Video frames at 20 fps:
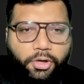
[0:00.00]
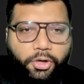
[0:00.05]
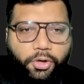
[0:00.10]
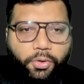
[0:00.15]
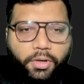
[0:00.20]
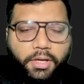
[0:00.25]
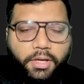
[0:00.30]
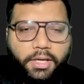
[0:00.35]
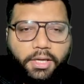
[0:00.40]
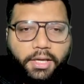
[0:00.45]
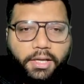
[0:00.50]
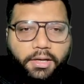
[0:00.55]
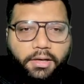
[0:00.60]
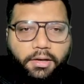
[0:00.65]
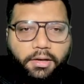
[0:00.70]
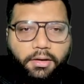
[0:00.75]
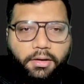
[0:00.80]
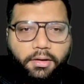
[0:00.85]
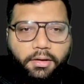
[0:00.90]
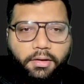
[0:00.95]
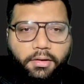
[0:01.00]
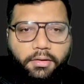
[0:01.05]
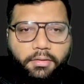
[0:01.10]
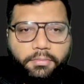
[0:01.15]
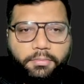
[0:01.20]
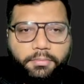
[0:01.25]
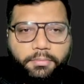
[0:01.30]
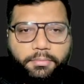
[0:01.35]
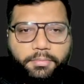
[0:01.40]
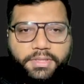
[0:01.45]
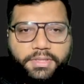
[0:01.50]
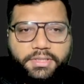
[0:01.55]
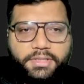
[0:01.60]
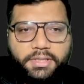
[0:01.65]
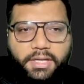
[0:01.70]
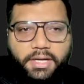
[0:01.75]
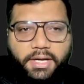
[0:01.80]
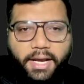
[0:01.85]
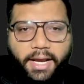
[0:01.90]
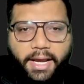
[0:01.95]
to kill
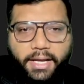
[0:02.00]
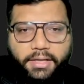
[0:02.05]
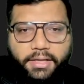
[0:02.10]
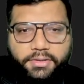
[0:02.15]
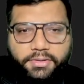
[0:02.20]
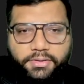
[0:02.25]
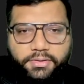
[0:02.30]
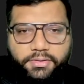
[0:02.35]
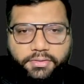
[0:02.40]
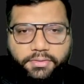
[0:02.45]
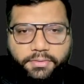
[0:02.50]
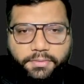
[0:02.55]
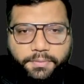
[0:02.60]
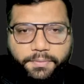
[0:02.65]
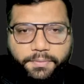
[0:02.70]
Mr. X,